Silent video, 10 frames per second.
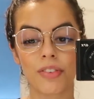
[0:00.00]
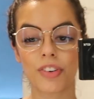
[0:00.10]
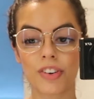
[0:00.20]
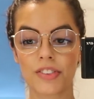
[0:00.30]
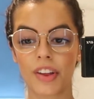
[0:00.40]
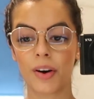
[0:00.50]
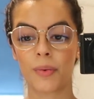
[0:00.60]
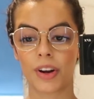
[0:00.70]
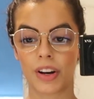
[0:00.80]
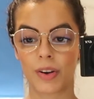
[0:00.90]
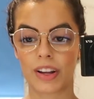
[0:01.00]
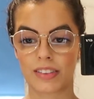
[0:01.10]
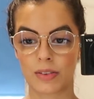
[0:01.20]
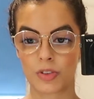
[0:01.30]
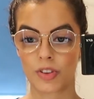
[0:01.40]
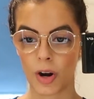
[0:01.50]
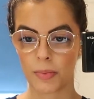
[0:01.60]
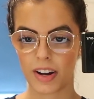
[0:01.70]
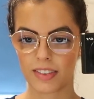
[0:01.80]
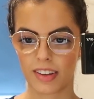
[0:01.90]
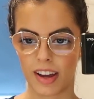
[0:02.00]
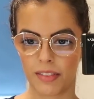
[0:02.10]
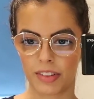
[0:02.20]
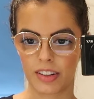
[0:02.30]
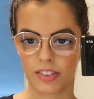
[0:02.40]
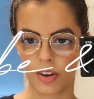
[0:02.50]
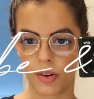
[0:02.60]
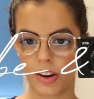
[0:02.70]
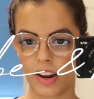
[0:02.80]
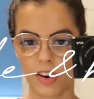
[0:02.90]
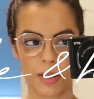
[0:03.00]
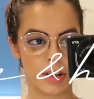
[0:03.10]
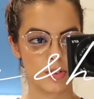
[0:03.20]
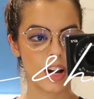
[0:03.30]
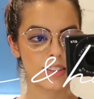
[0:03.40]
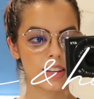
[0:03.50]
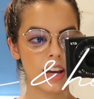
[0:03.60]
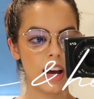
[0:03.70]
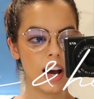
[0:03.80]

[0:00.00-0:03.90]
First though, we're gonna go eat some Starbucks. I have like Dakota hair on my dress.